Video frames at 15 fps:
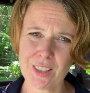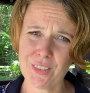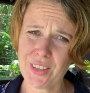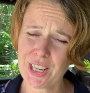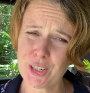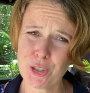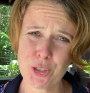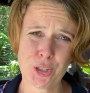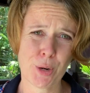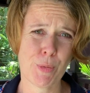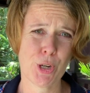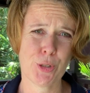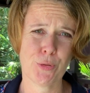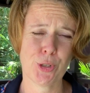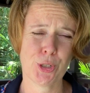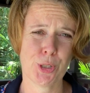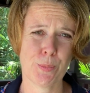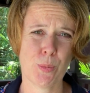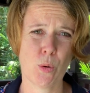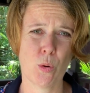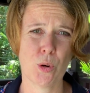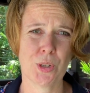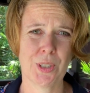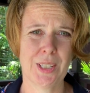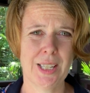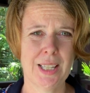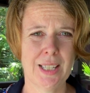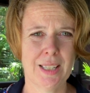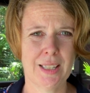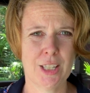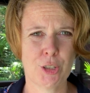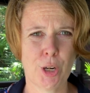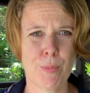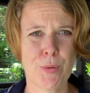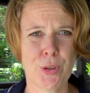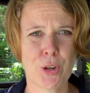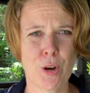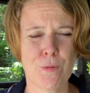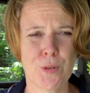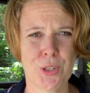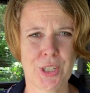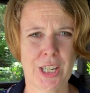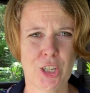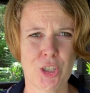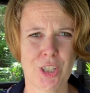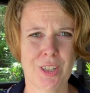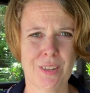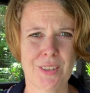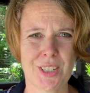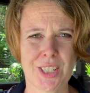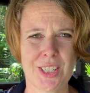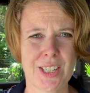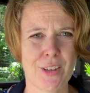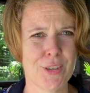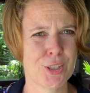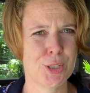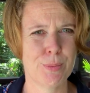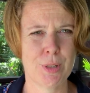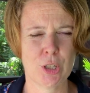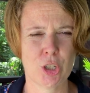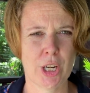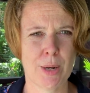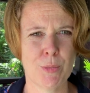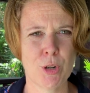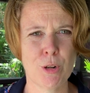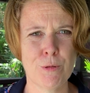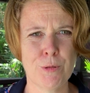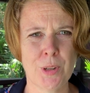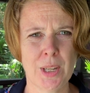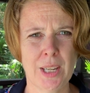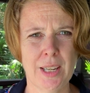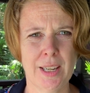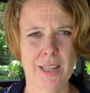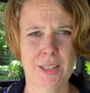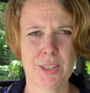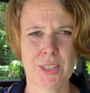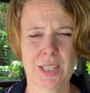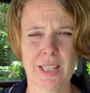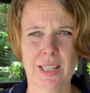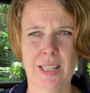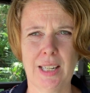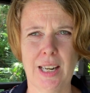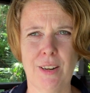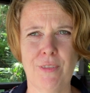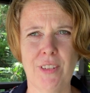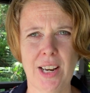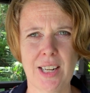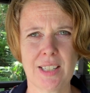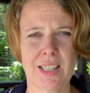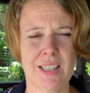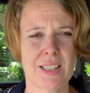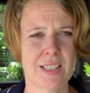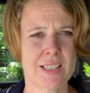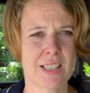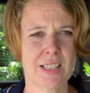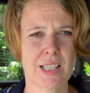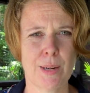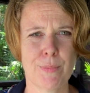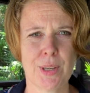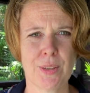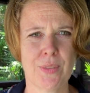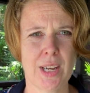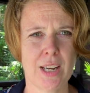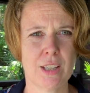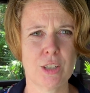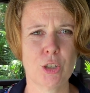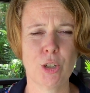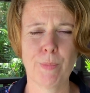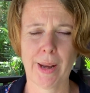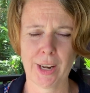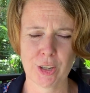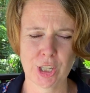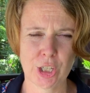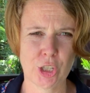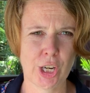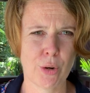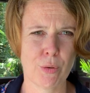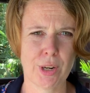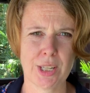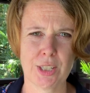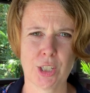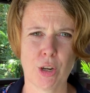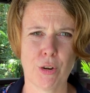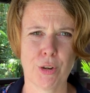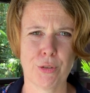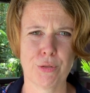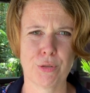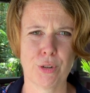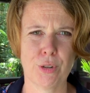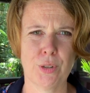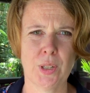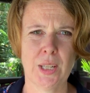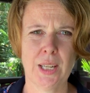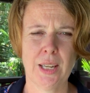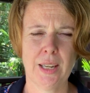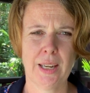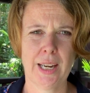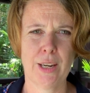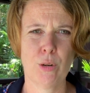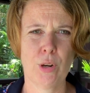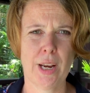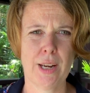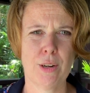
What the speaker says: Thank you so much for your support. Let's open the conversation. This is nothing to be ashamed of. In fact, it is something that humanity generally is going through, and